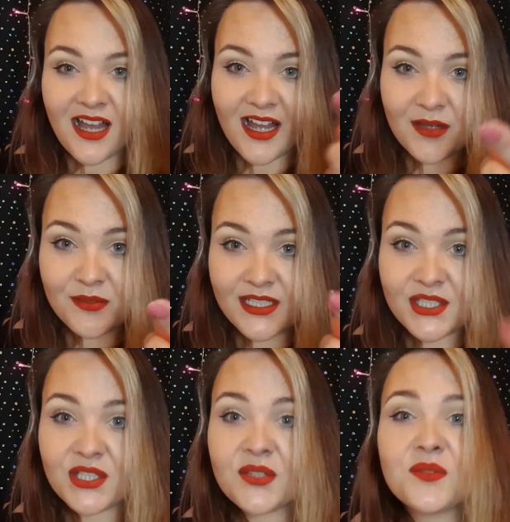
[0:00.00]
I will
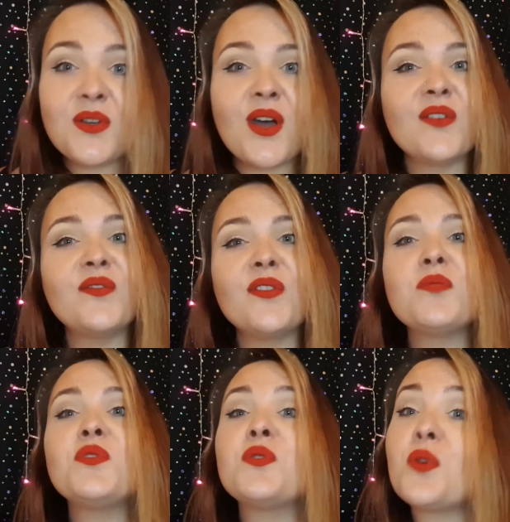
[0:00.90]
let you
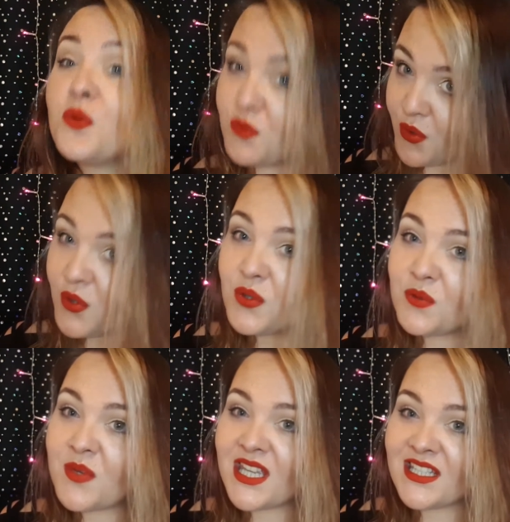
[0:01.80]
form your own
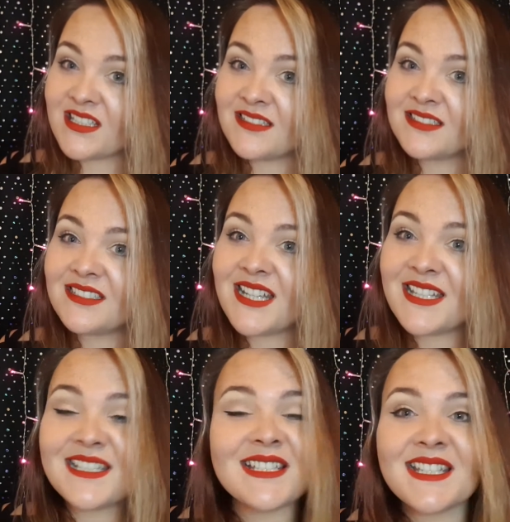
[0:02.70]
opinion
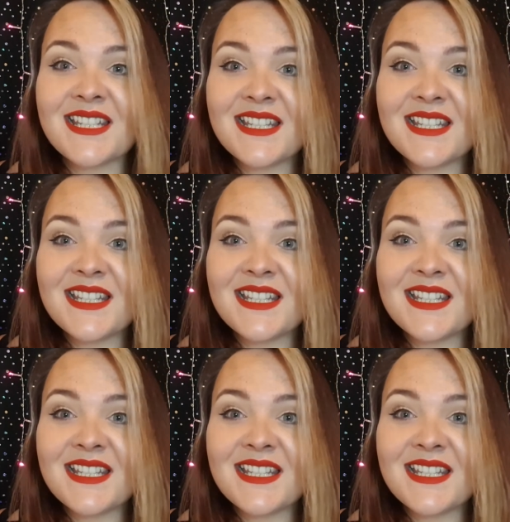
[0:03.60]
and